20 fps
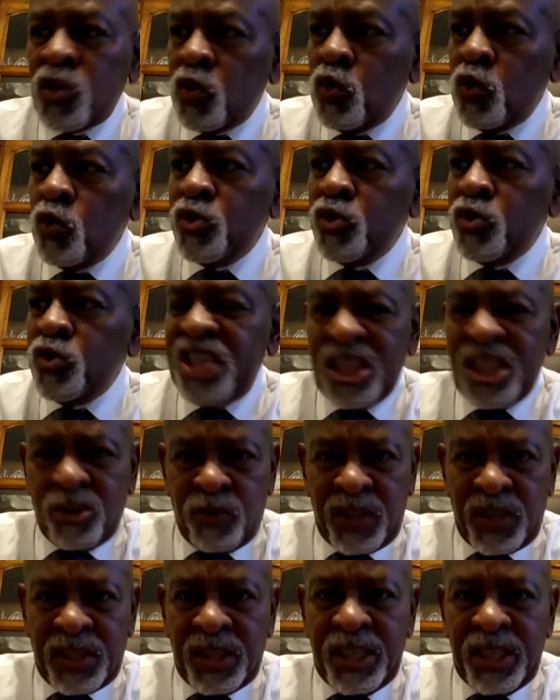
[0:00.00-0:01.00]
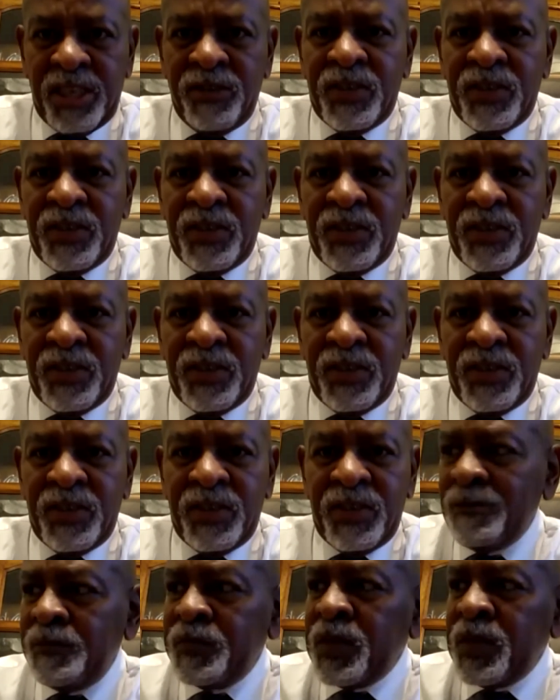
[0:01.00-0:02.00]
district here in Kansas
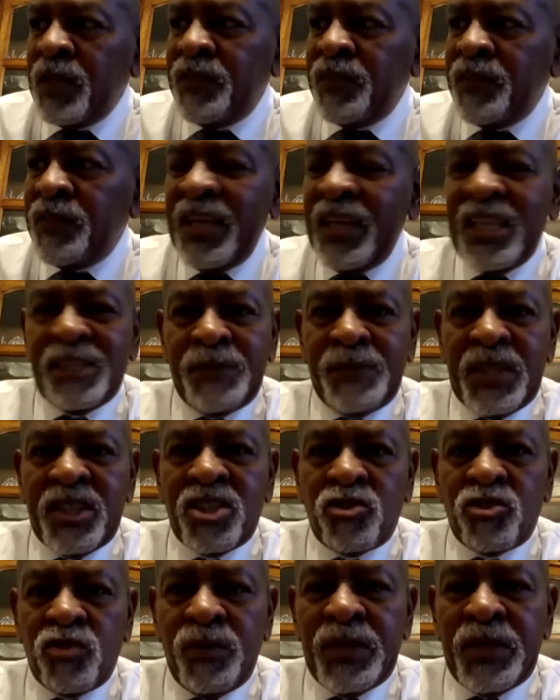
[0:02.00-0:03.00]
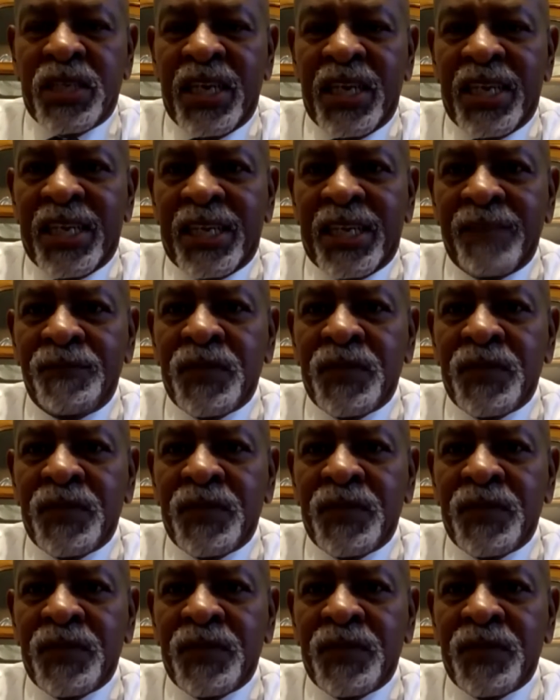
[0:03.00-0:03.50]
that has been discriminating,